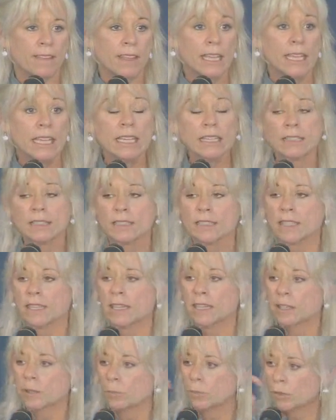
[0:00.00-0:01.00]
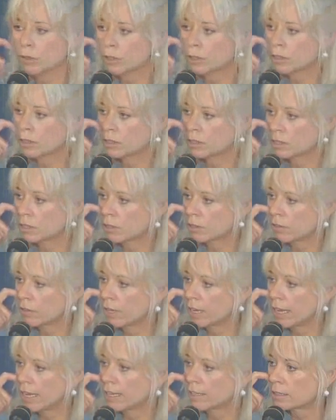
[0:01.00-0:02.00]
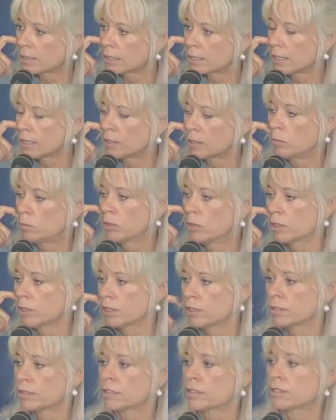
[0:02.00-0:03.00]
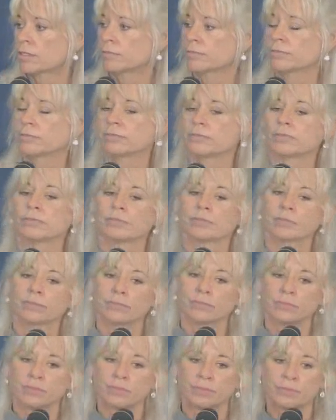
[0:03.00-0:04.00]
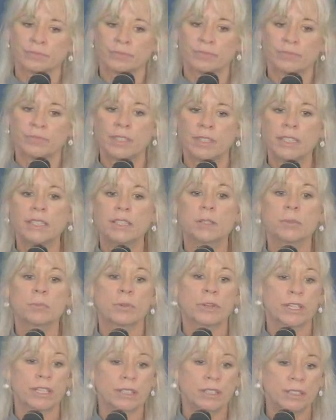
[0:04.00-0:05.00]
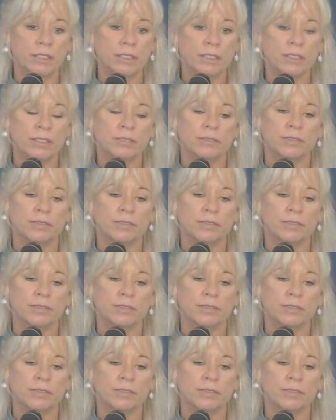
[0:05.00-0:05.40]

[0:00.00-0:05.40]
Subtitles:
inside worlds or the outside worlds, it's present.